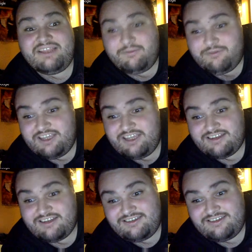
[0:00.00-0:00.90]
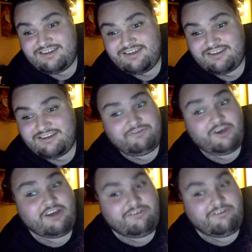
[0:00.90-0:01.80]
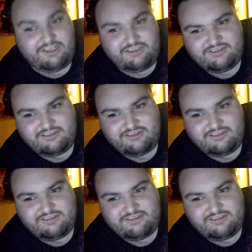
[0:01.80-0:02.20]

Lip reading: for the NXT titles, the Vaudevillains.